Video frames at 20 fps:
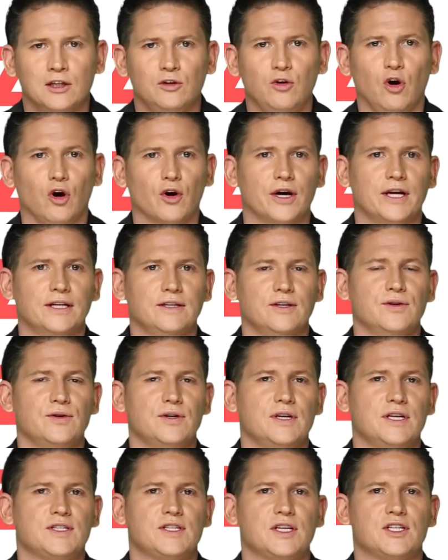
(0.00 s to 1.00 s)
Lahren, who
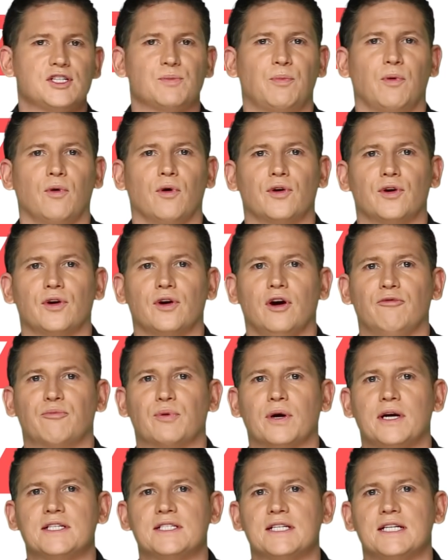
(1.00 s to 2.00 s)
is a supporter of
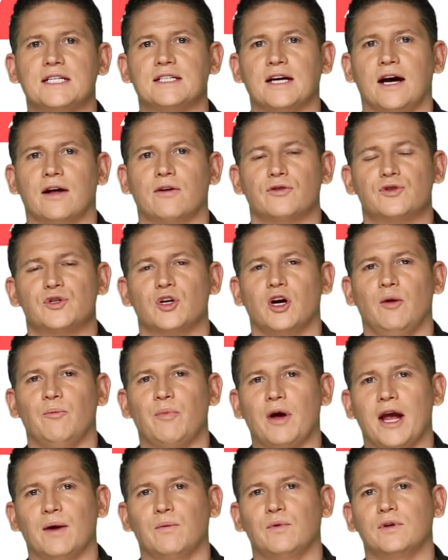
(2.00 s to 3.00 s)
President Donald Trump
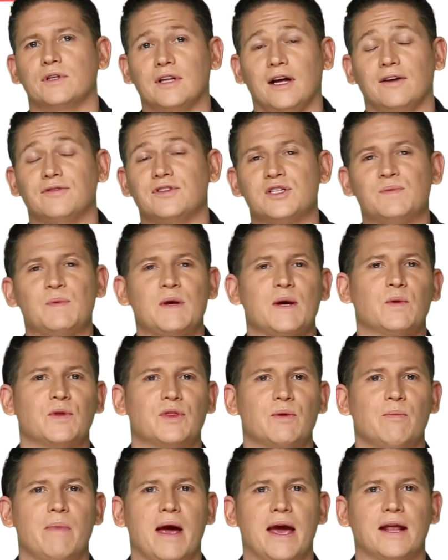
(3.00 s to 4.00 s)
and would love to speak with
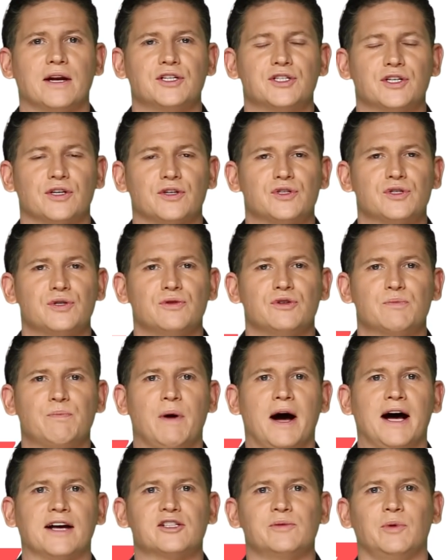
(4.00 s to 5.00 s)
the manager as soon as
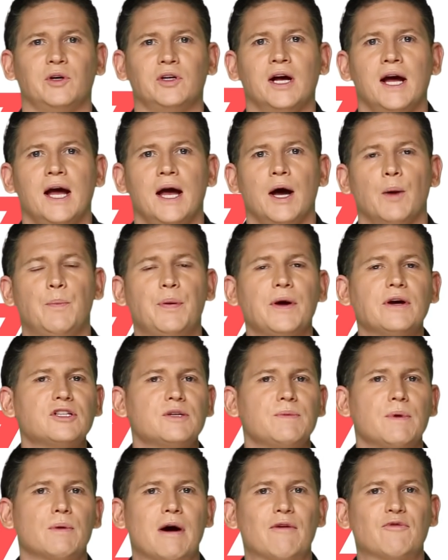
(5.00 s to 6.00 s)
possible, appeared
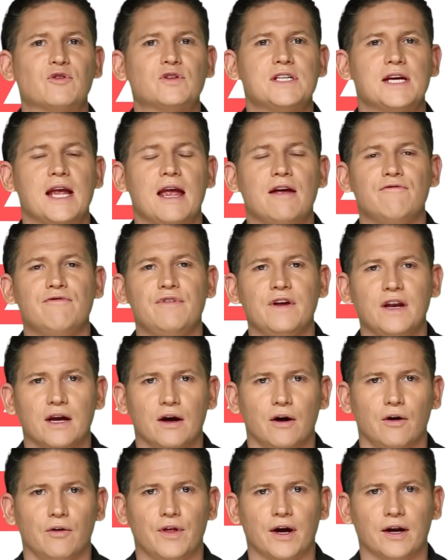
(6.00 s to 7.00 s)
to be referencing a
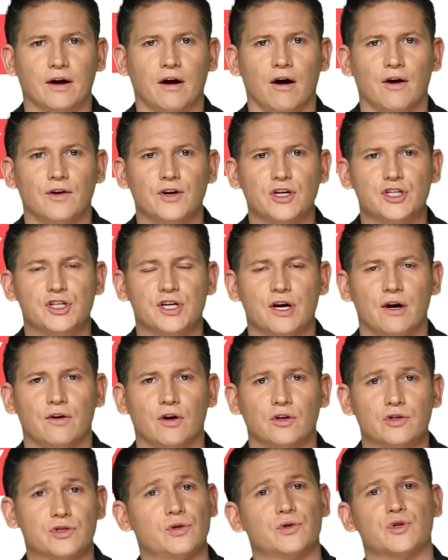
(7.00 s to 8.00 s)
video that Cardi shared
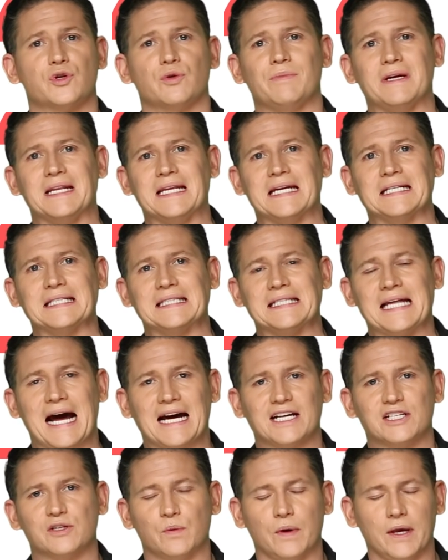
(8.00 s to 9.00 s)
on social media
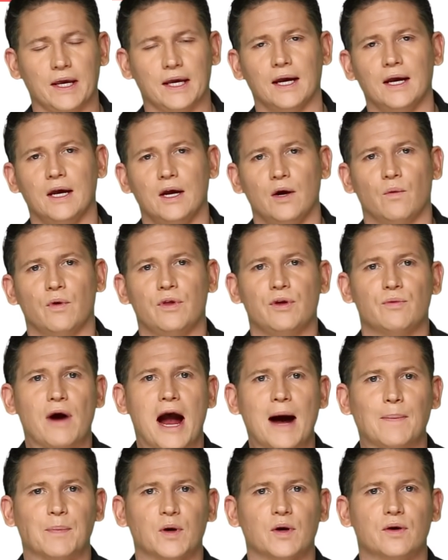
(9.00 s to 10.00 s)
last week, where the
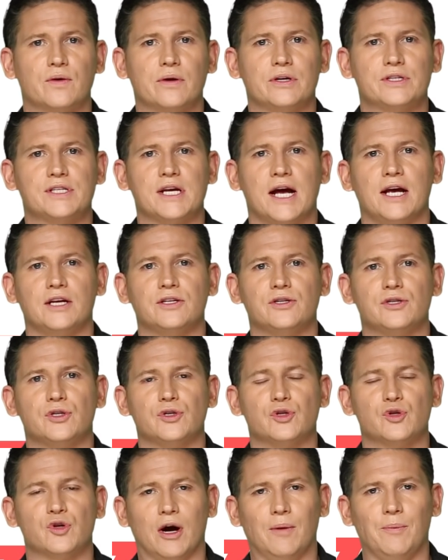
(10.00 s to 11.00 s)
rapper
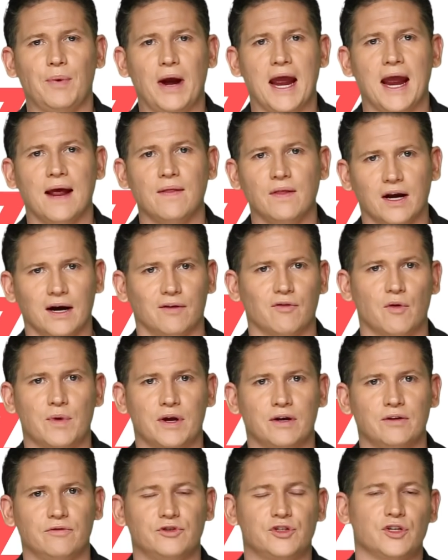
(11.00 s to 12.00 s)
criticized Trump and the
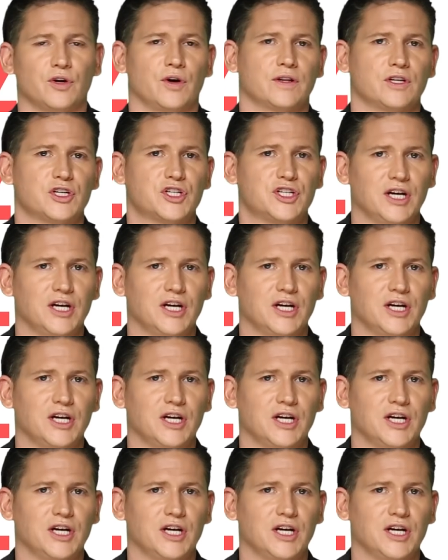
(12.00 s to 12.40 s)
government during the